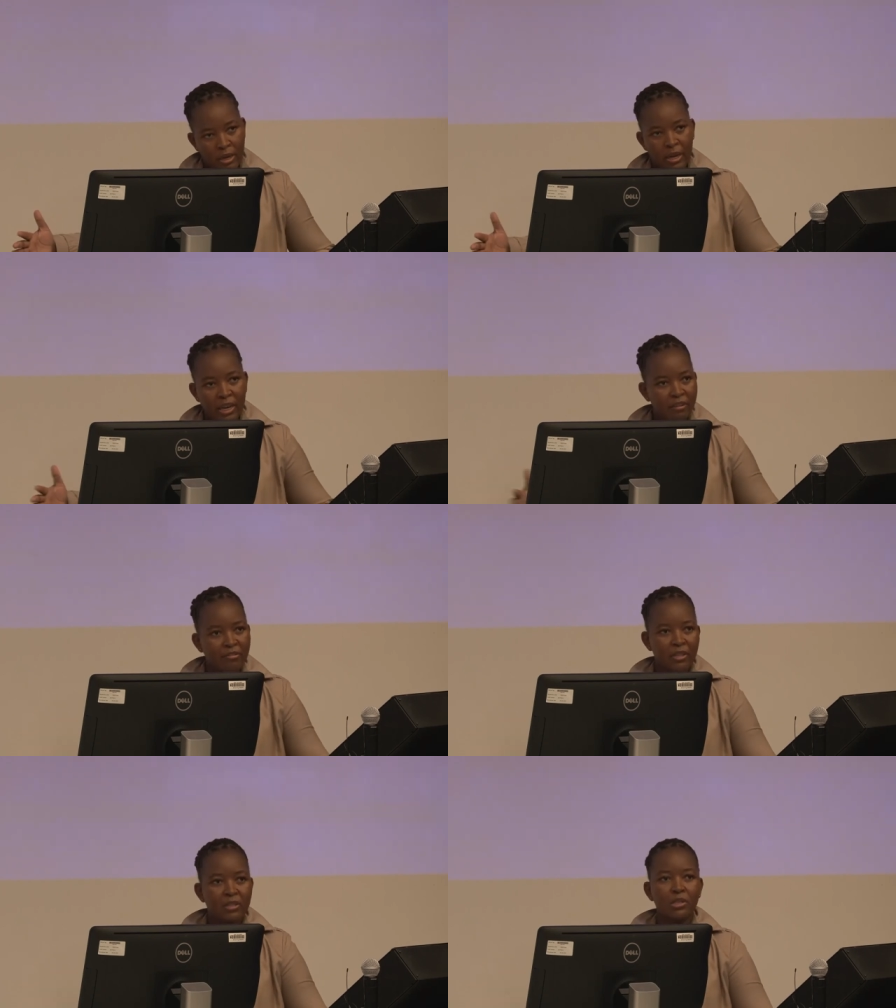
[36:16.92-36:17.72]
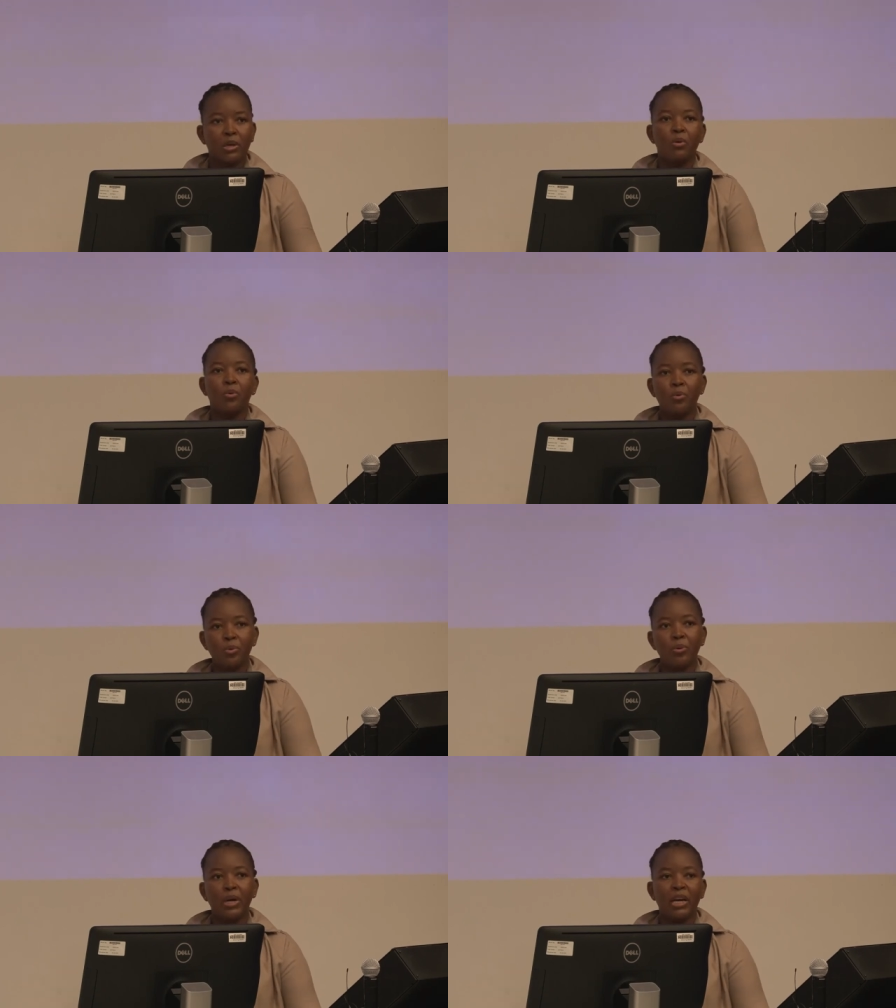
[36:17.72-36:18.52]
levels
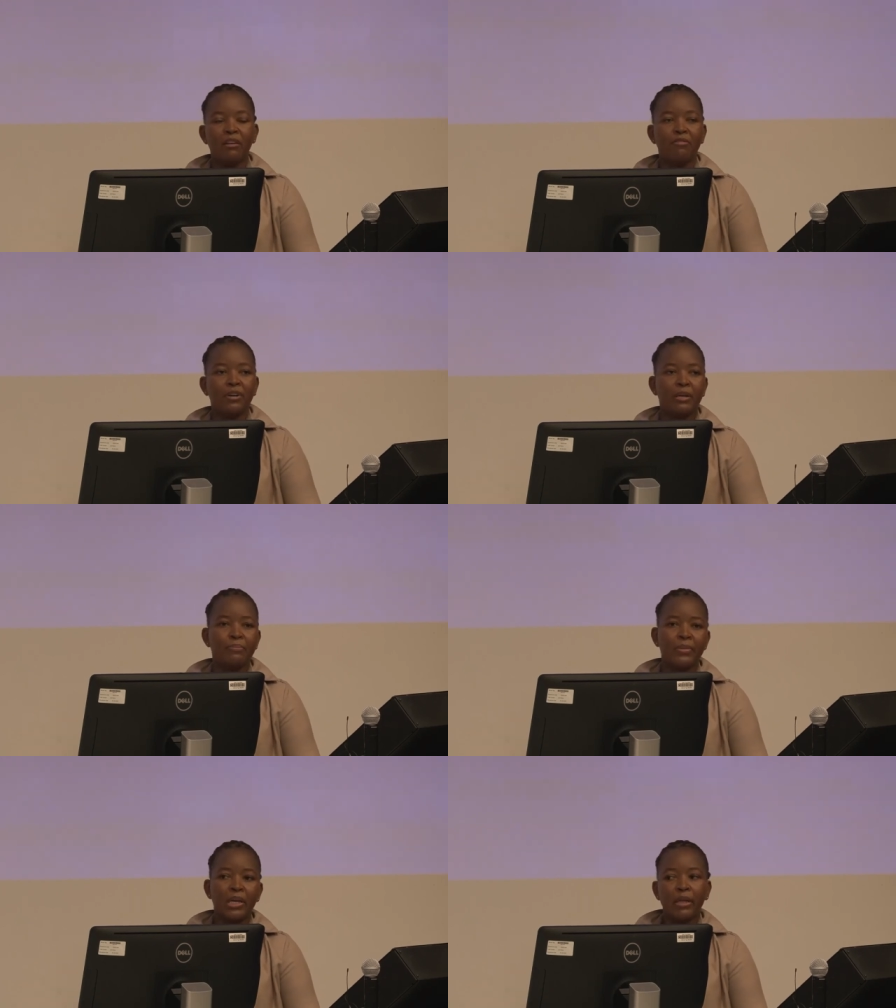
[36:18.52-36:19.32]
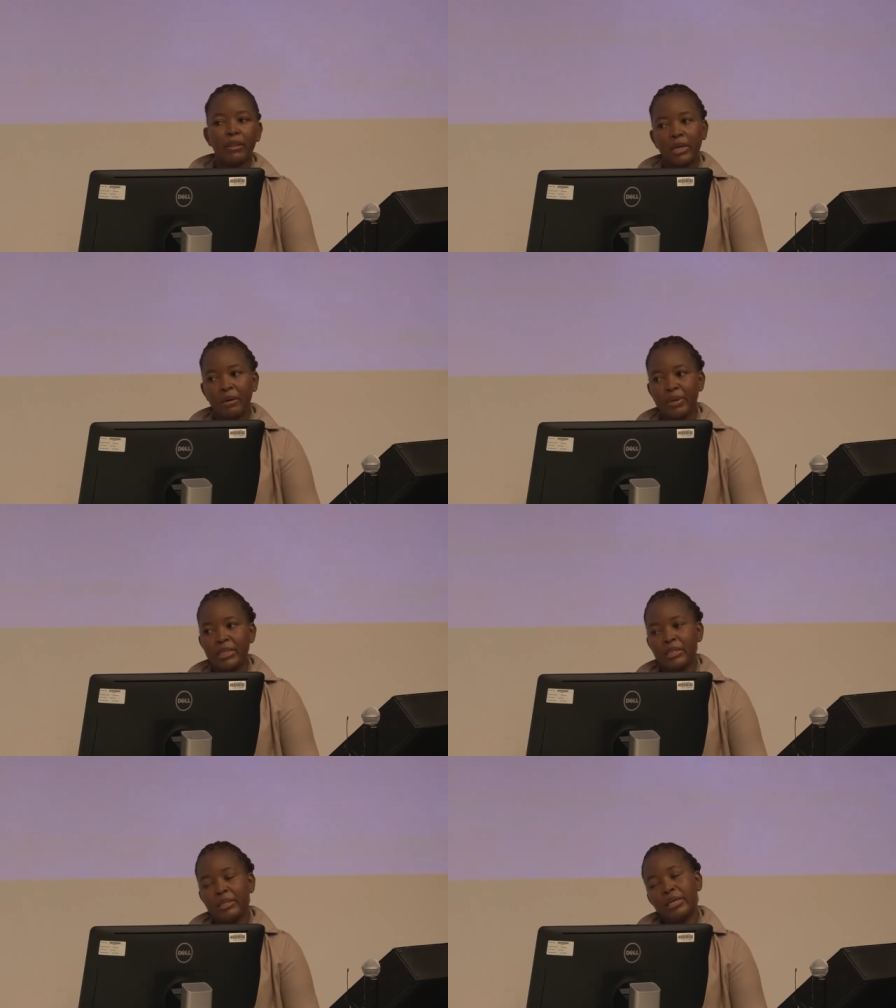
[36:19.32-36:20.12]
who have um, the,
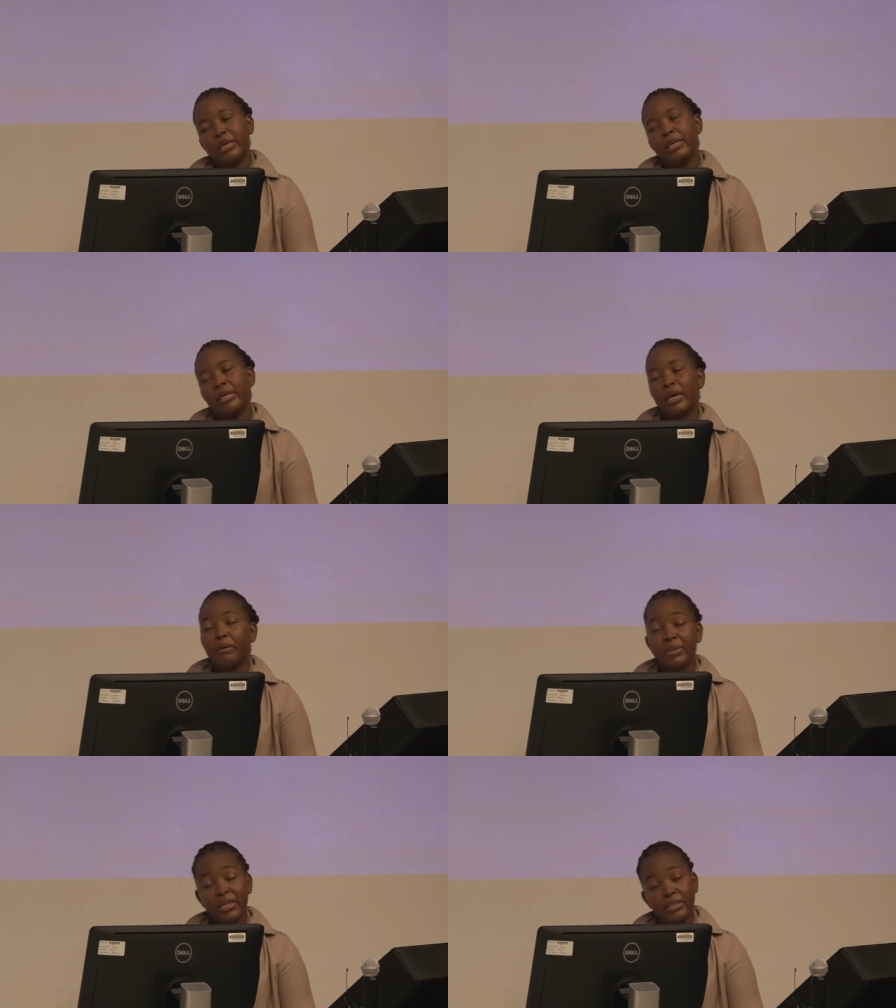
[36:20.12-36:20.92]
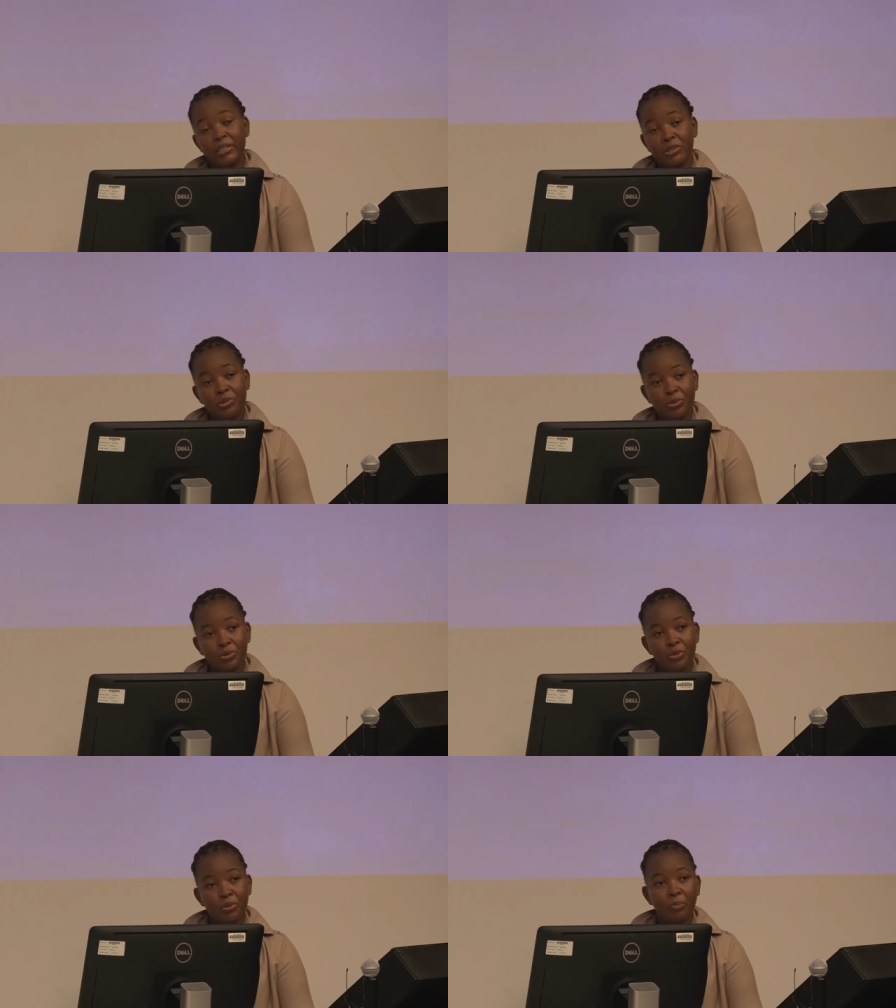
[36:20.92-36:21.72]
the ability
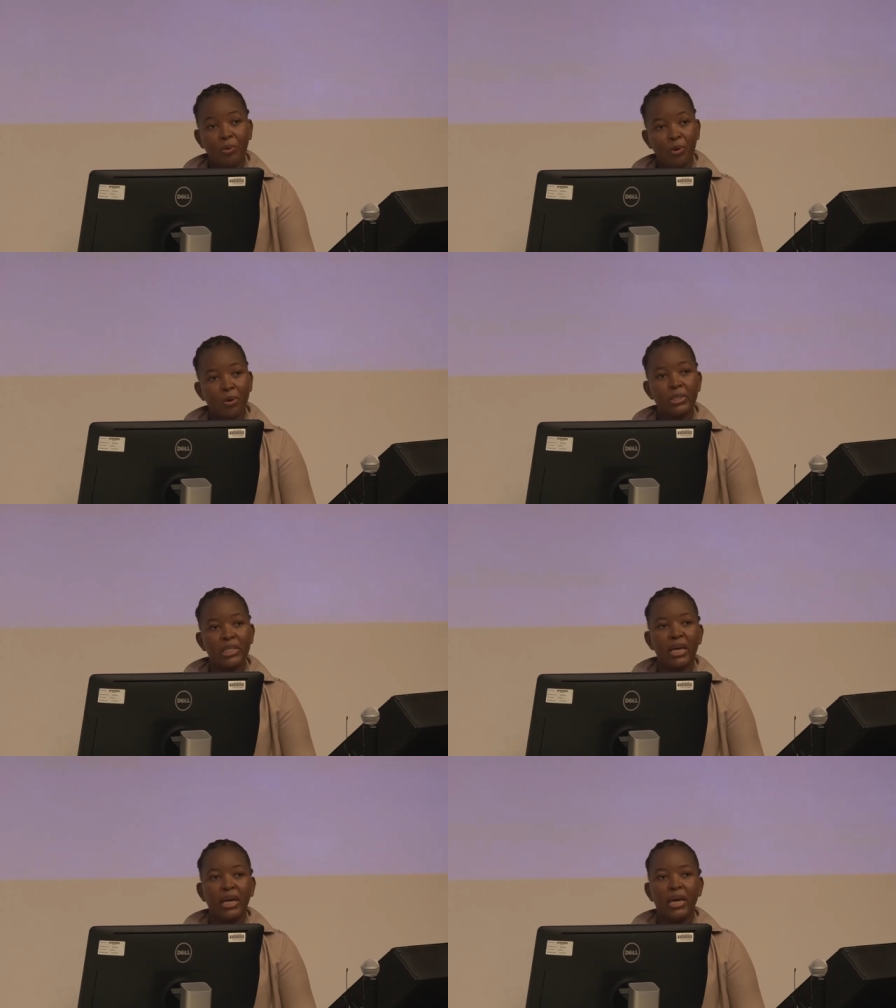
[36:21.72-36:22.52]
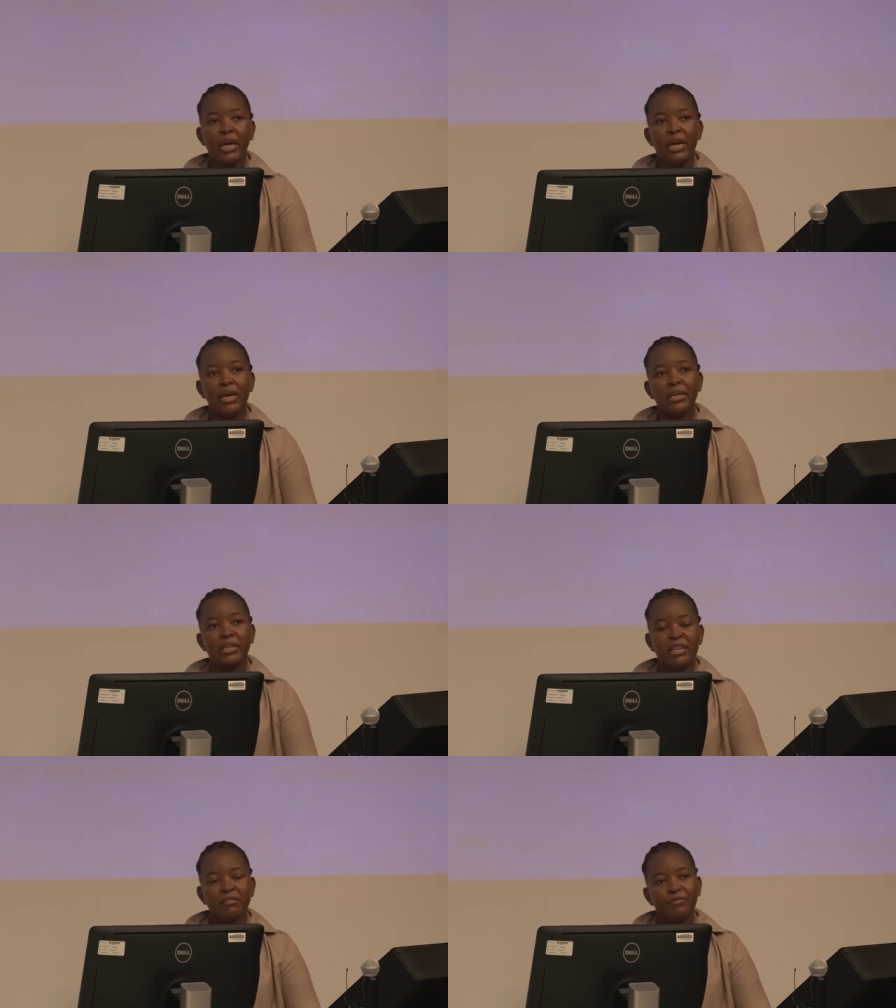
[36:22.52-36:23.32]
to plot and
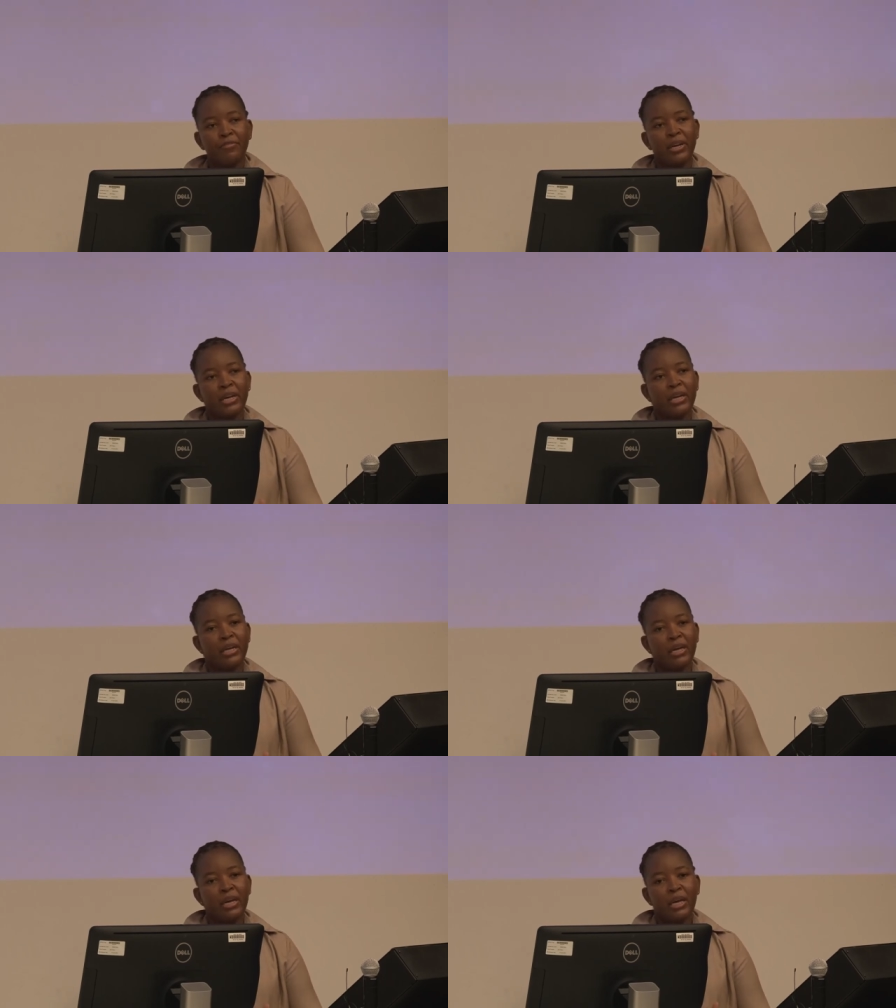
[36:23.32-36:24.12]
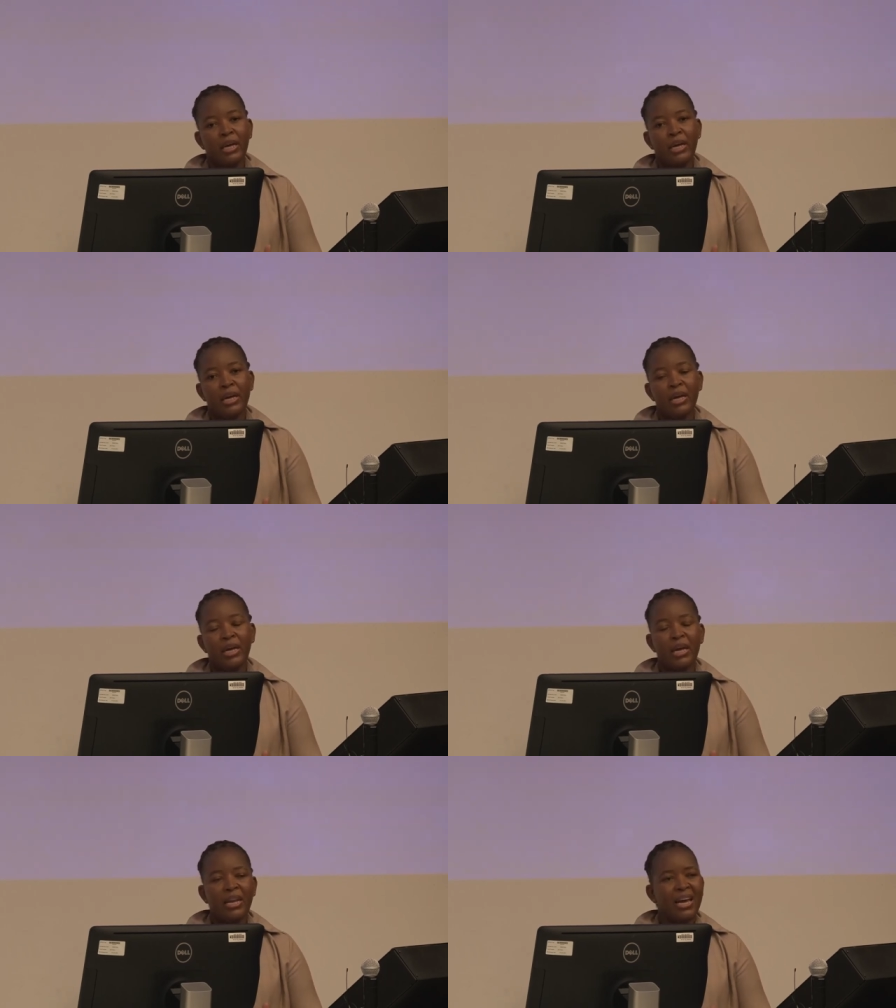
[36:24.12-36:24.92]
give a, a,
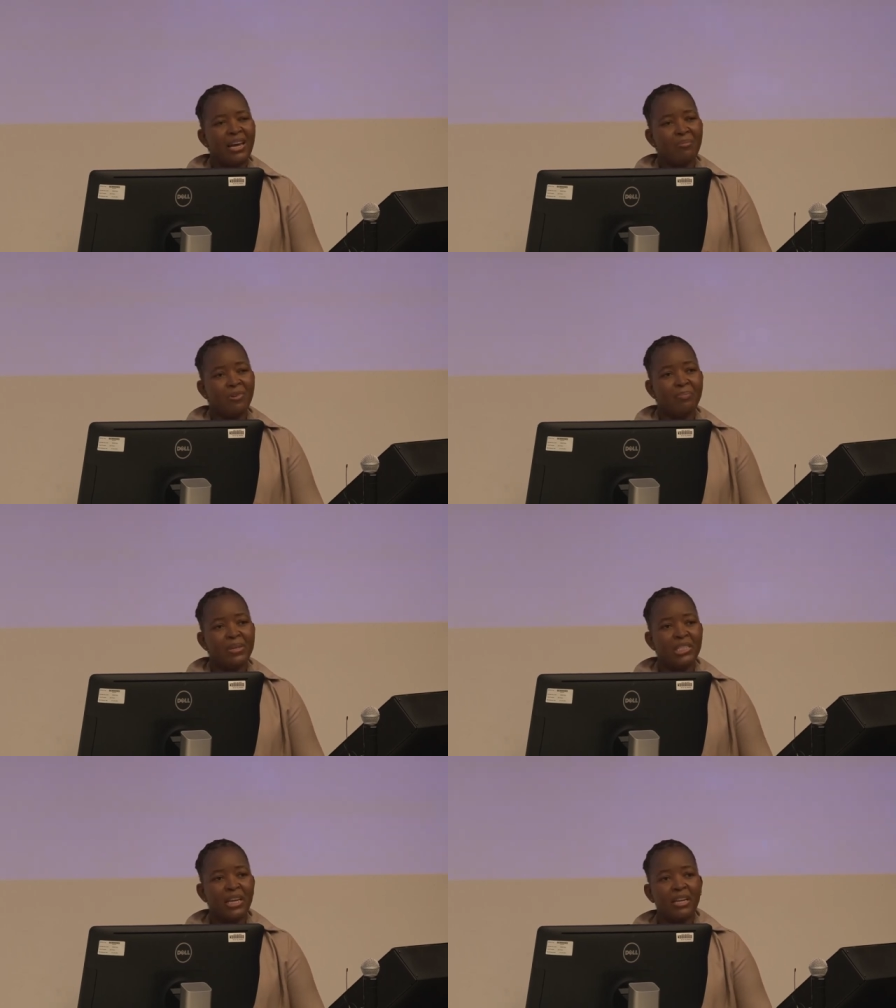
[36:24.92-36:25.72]
an eyeball picture.